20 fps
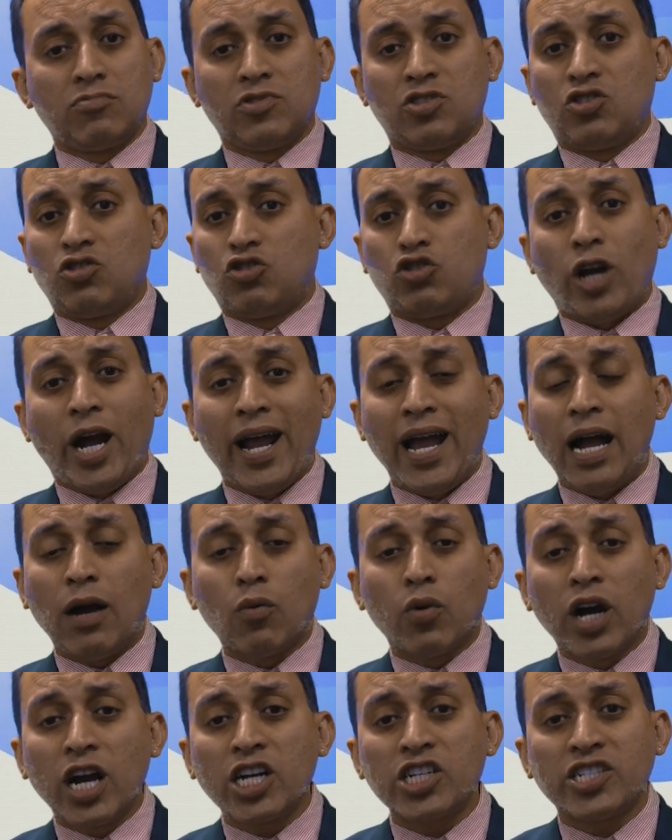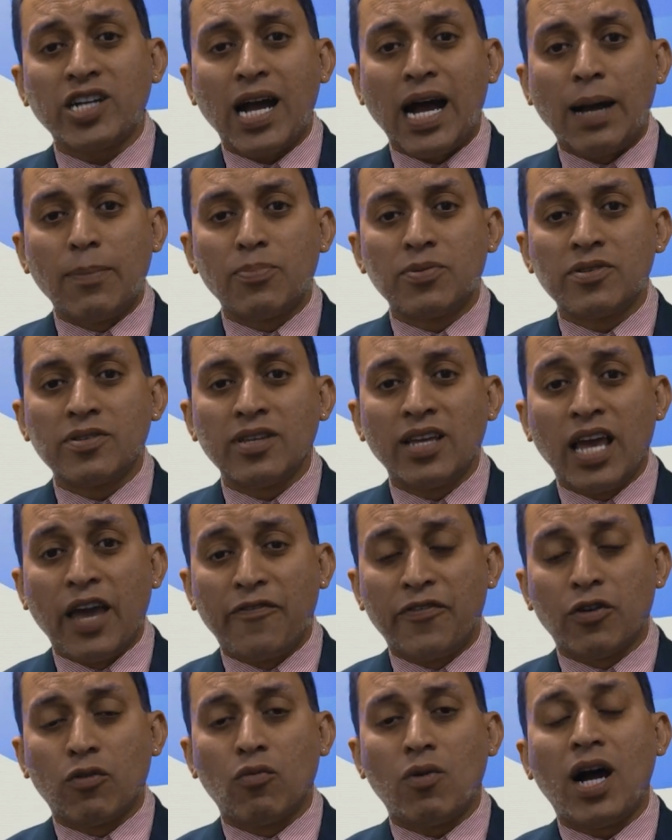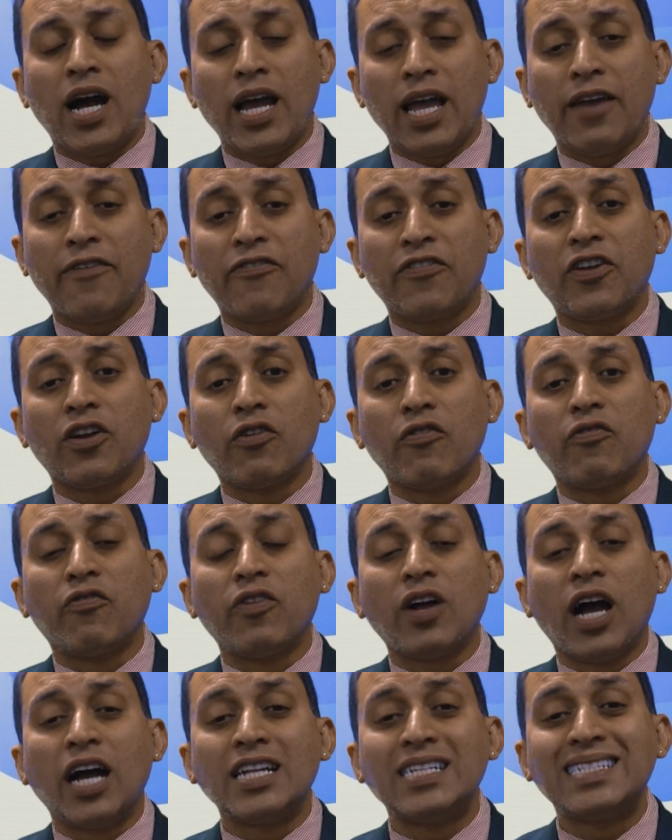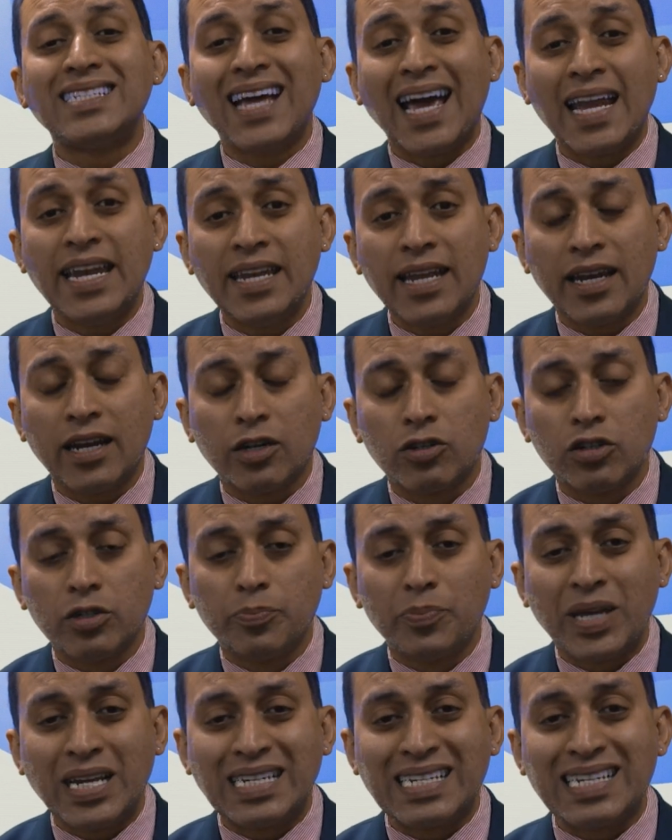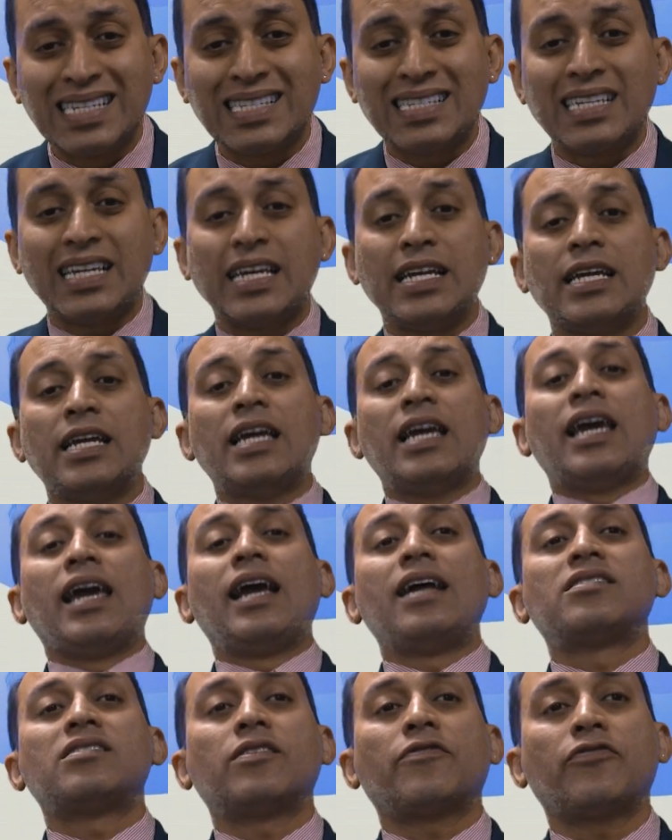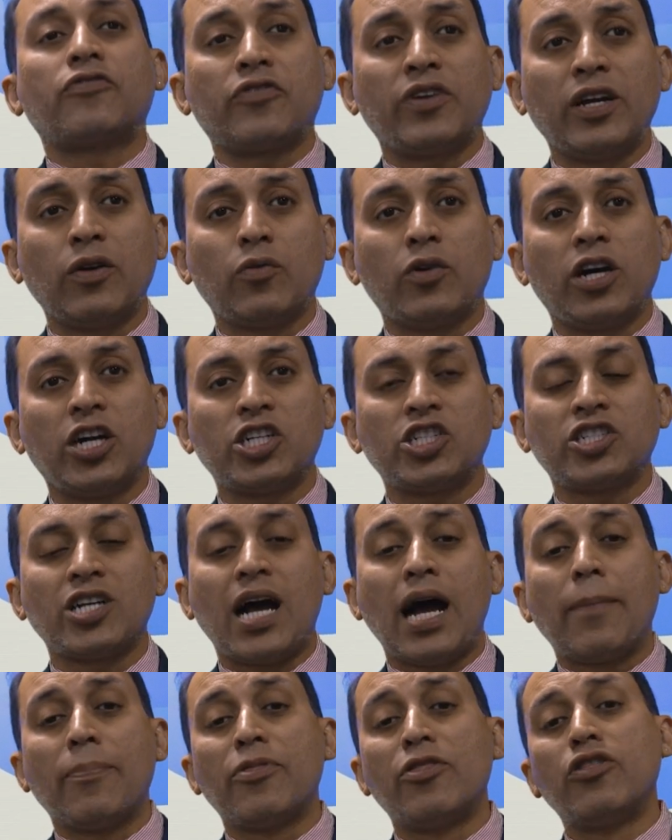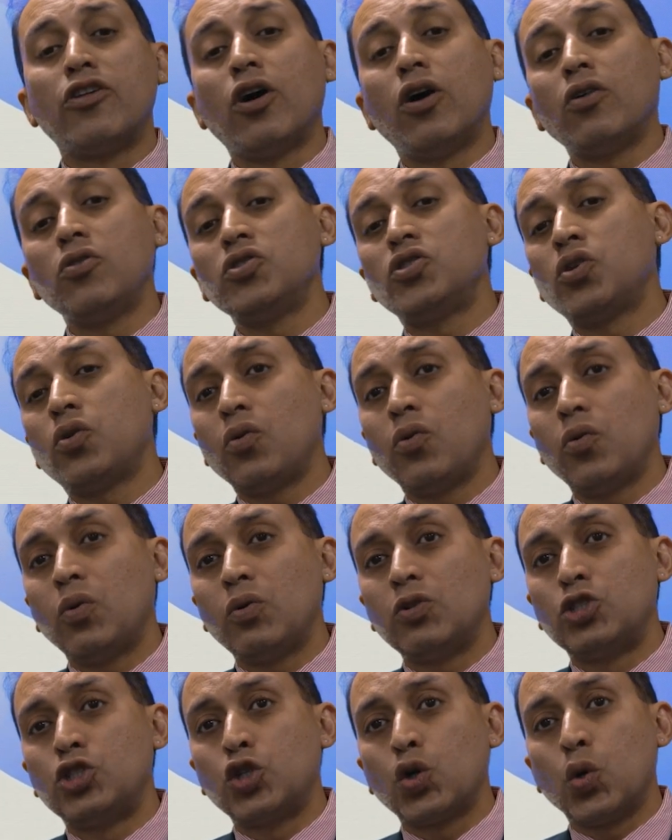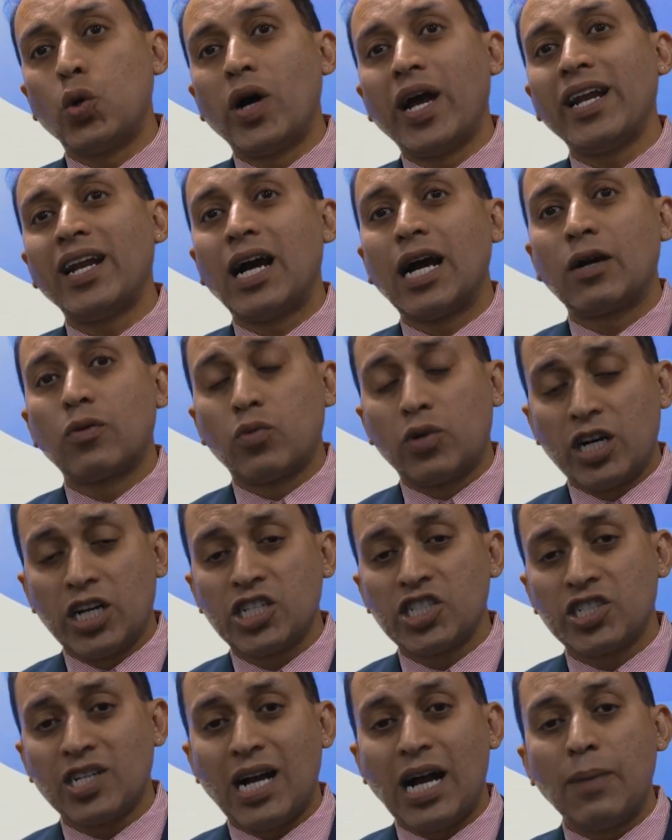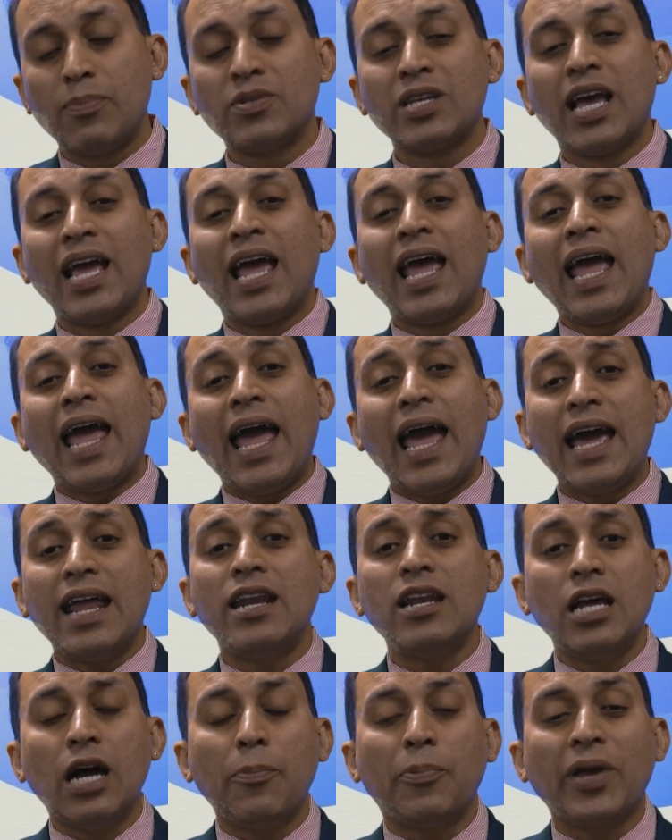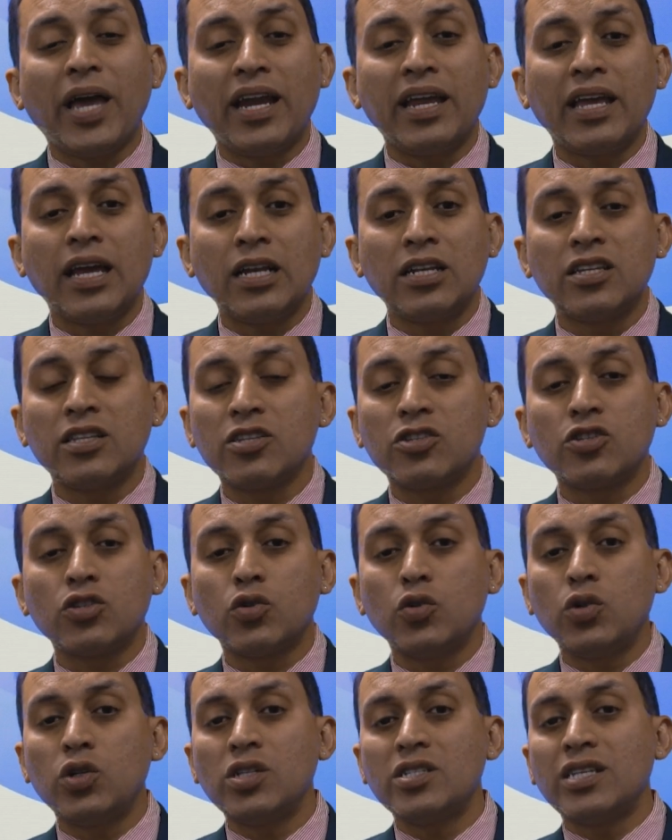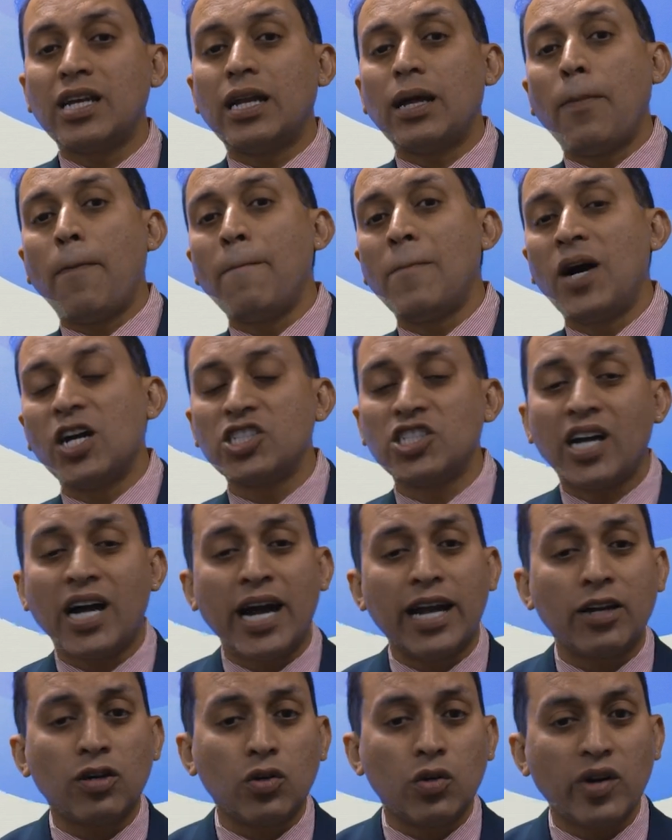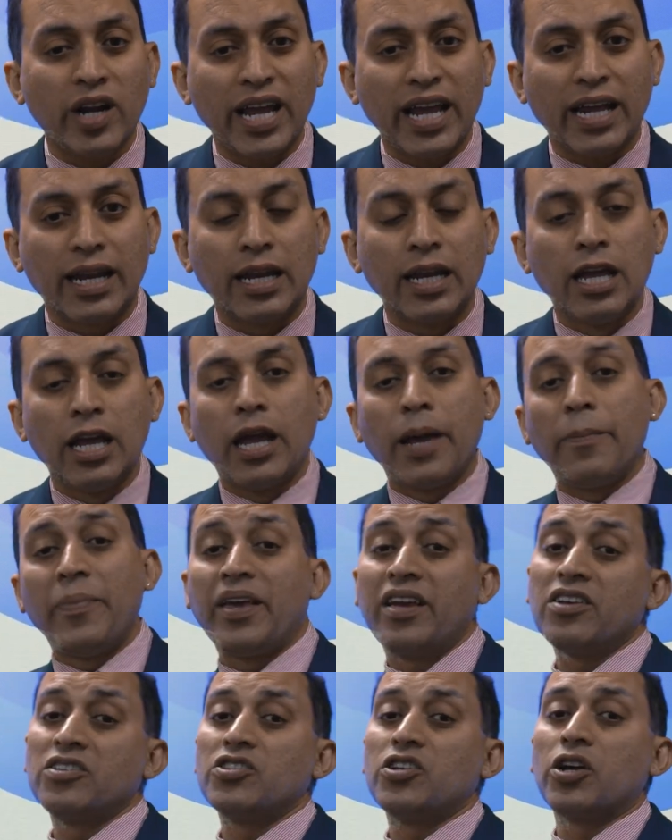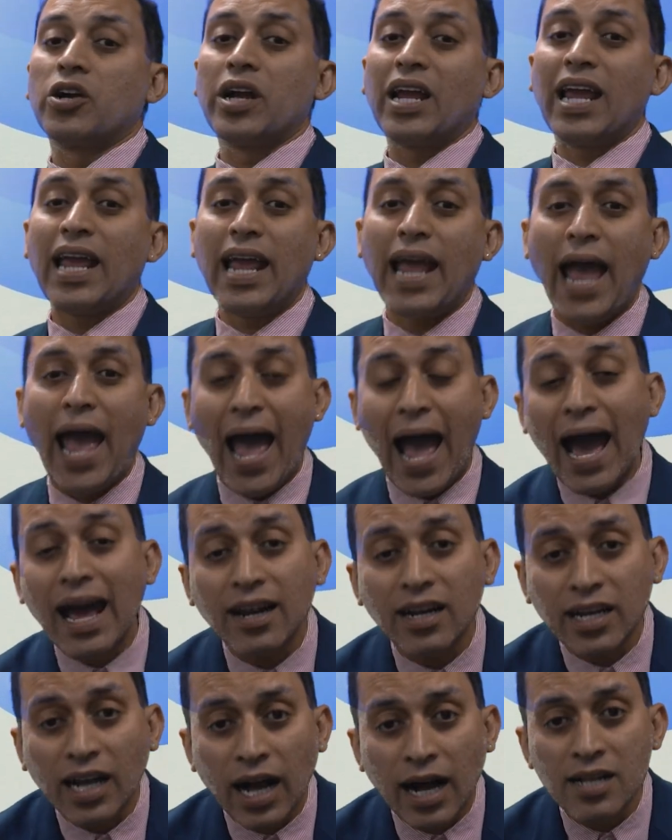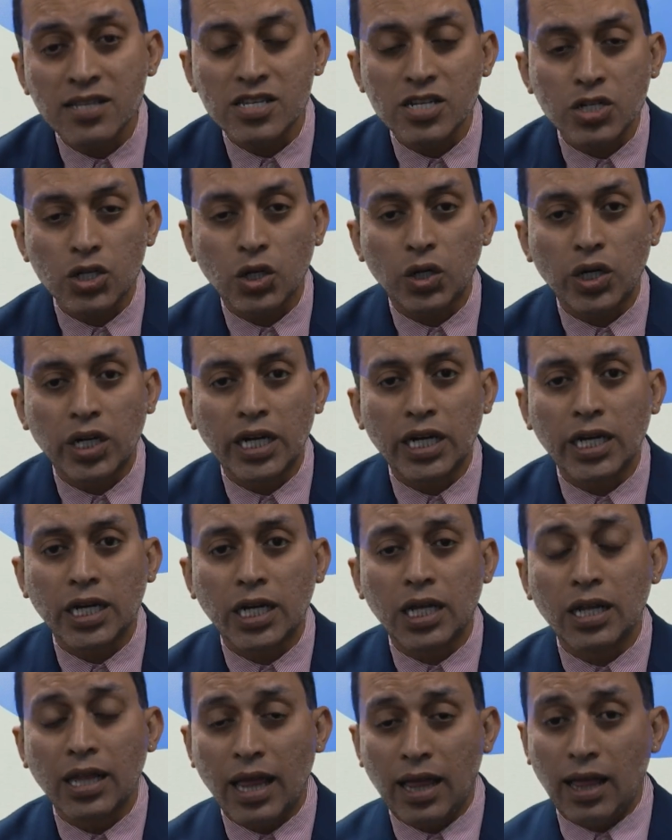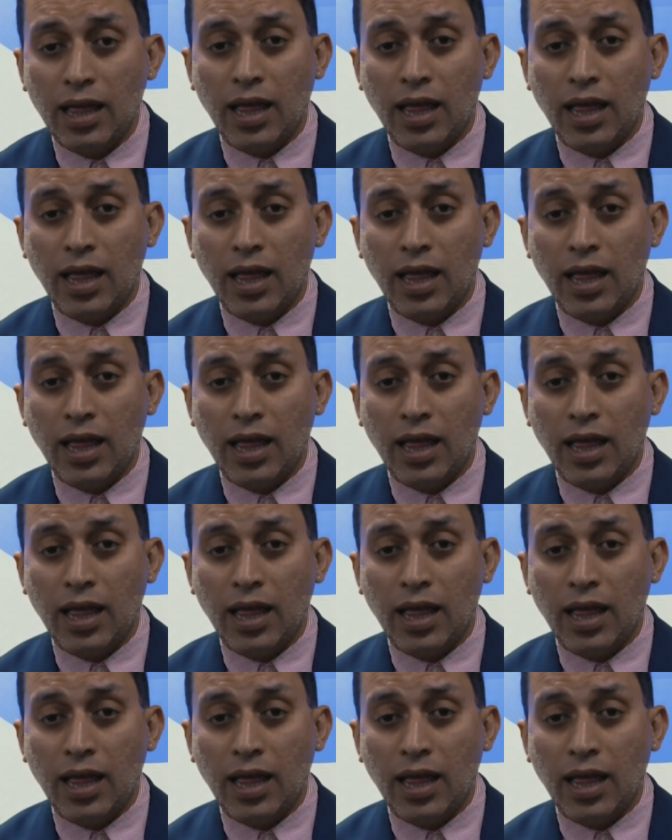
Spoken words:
Try out workshops. If you've attended a group PTC, it's a free workshop. Those who join our workshops end up getting into the schools at a much higher rate because you're at Consultorial